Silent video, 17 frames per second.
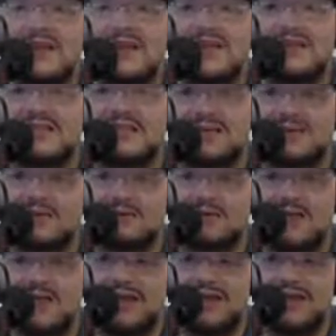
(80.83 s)
Nothing,
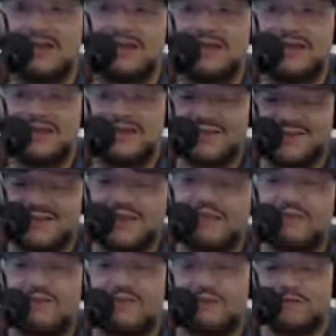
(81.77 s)
okay? You get
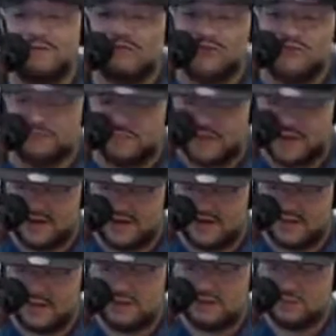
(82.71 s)
it for free, brother.